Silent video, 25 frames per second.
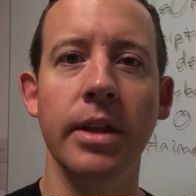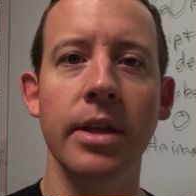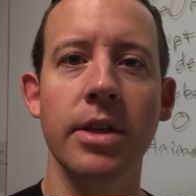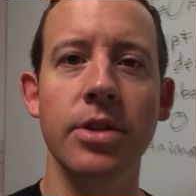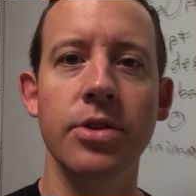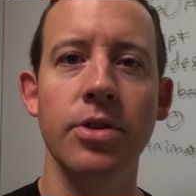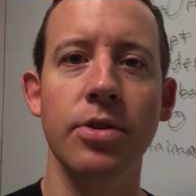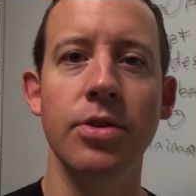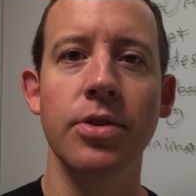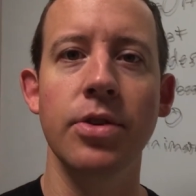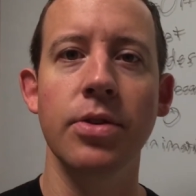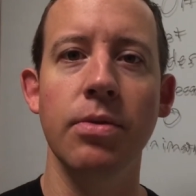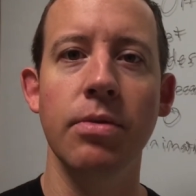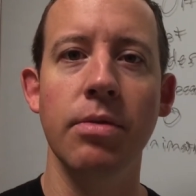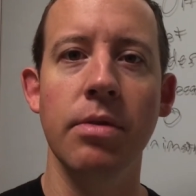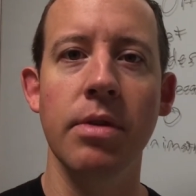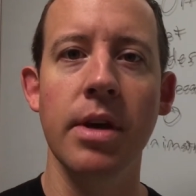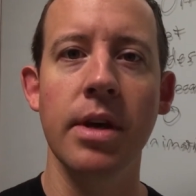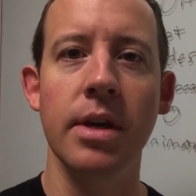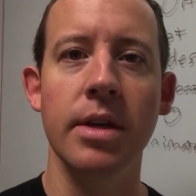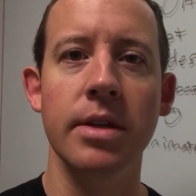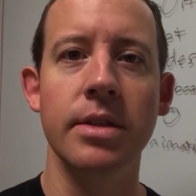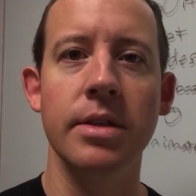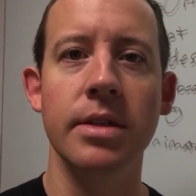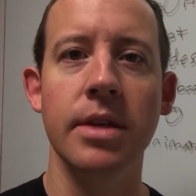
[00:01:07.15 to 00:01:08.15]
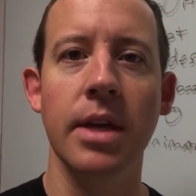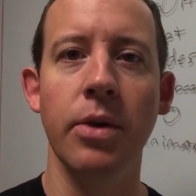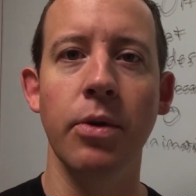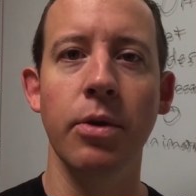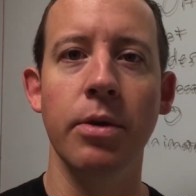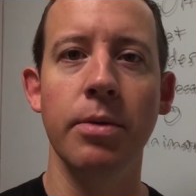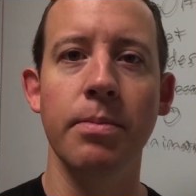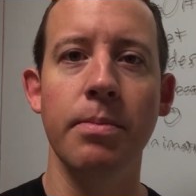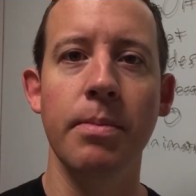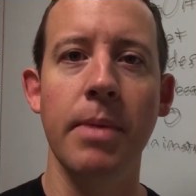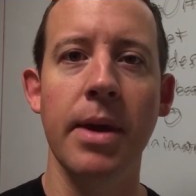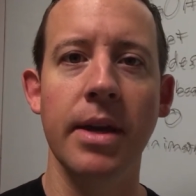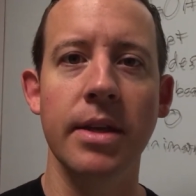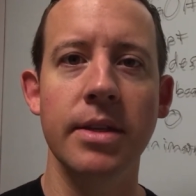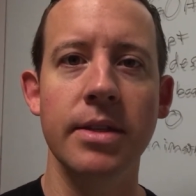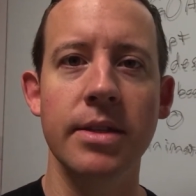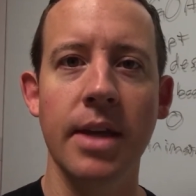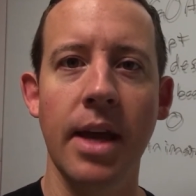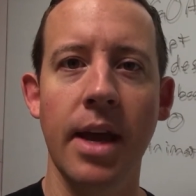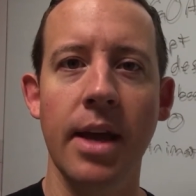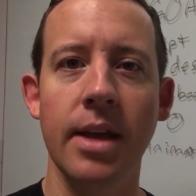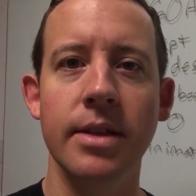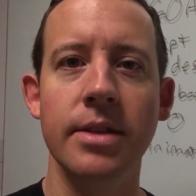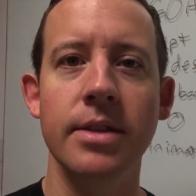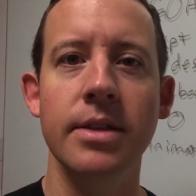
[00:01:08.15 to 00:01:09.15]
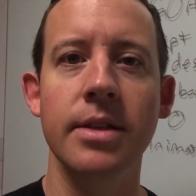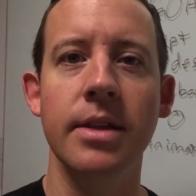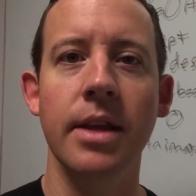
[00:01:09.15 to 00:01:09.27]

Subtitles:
this or do this, it would make sense.